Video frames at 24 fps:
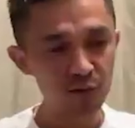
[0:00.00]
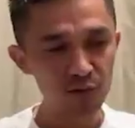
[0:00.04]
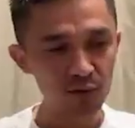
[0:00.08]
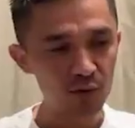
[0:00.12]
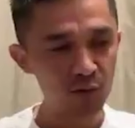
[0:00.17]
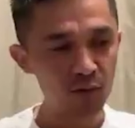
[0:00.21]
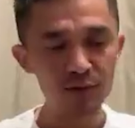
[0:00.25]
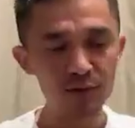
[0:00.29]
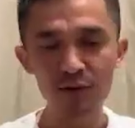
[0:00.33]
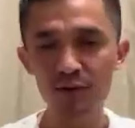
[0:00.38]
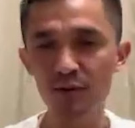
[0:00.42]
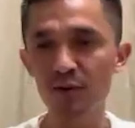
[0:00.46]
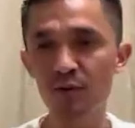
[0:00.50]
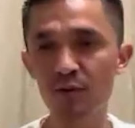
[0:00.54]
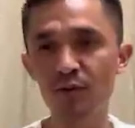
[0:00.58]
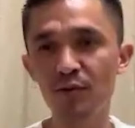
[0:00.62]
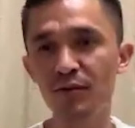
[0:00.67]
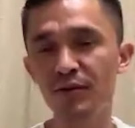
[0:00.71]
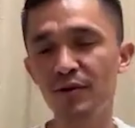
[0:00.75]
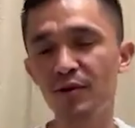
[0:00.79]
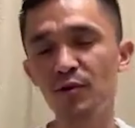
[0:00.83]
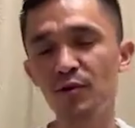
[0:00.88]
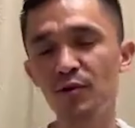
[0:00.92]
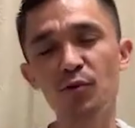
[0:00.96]
want to
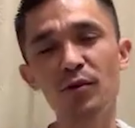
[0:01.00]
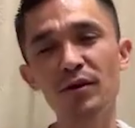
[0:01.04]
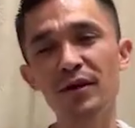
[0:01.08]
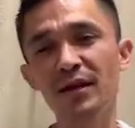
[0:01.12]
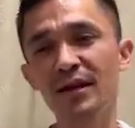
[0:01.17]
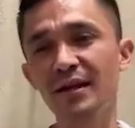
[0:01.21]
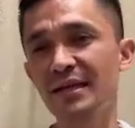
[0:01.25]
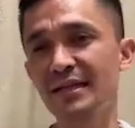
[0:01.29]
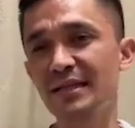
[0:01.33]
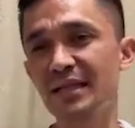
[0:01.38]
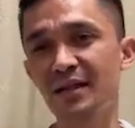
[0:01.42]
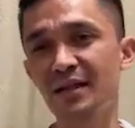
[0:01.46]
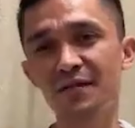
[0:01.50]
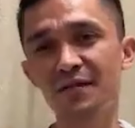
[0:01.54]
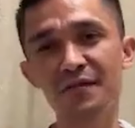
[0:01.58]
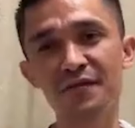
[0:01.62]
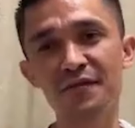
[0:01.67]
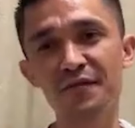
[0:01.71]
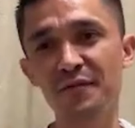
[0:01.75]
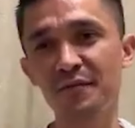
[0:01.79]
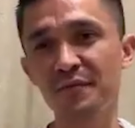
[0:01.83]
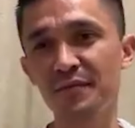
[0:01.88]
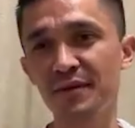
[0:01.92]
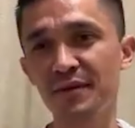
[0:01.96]
know, no one can take that away
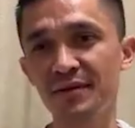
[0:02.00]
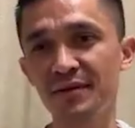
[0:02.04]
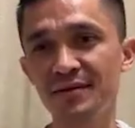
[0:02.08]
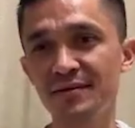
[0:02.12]
from me.